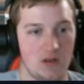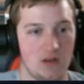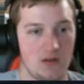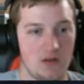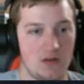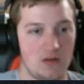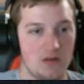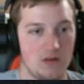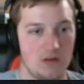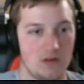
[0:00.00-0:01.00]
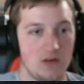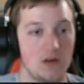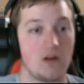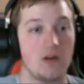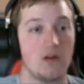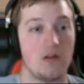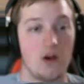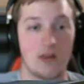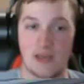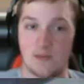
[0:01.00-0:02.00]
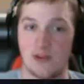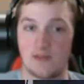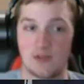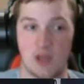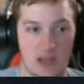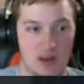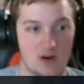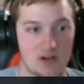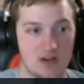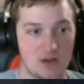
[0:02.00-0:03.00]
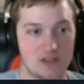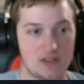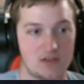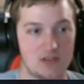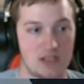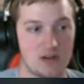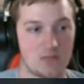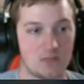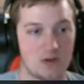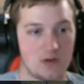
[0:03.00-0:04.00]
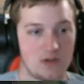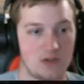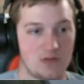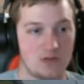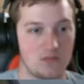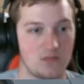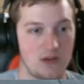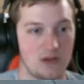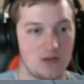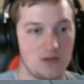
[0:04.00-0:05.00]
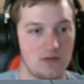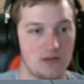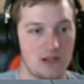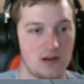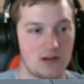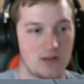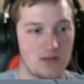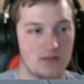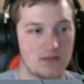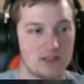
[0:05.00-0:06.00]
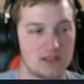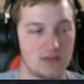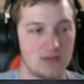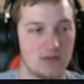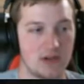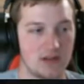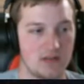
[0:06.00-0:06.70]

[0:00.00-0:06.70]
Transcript: and go. Okay, well, I already know nah, what to do here. Where are you? Why are you over oh, there? Come on, sorry. let's get a move on.